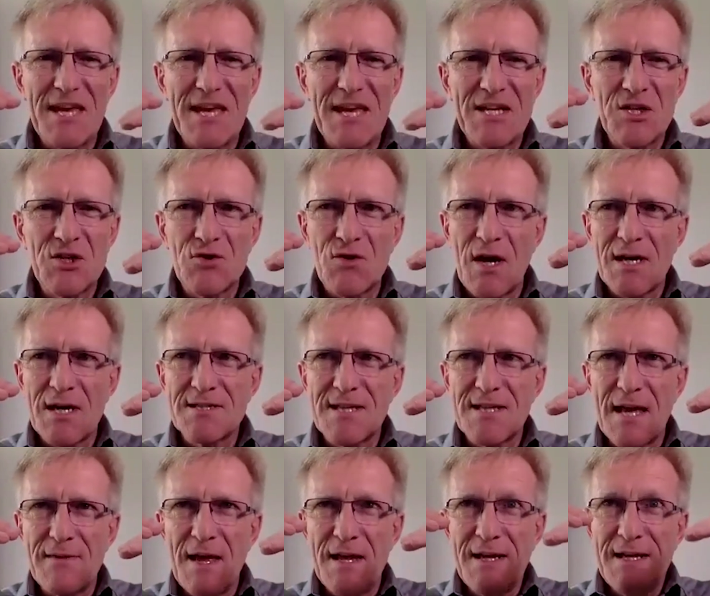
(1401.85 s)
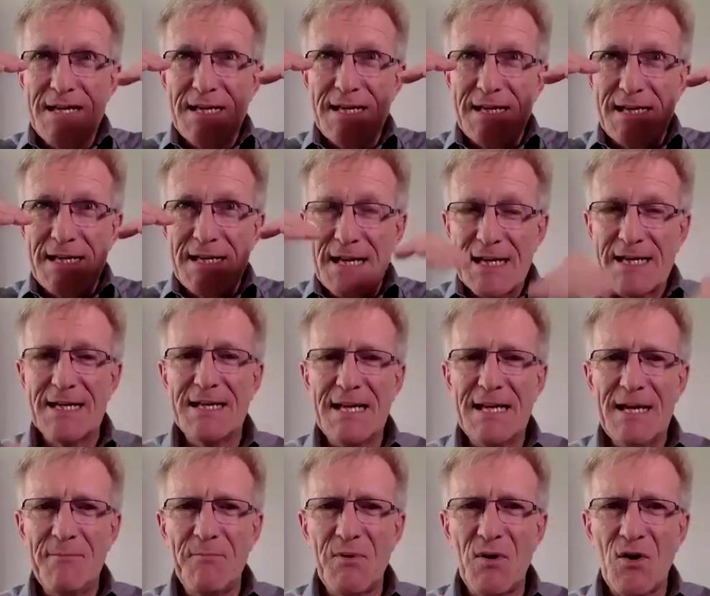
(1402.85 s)
interest and then dig
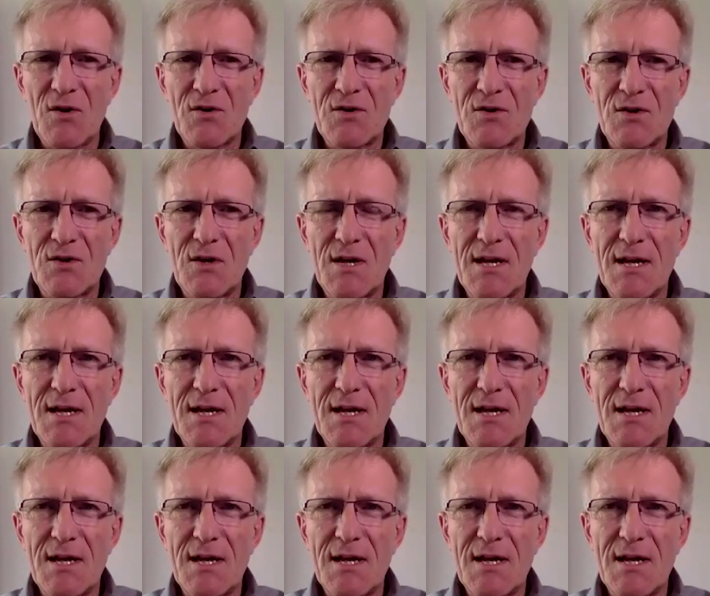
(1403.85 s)
deeper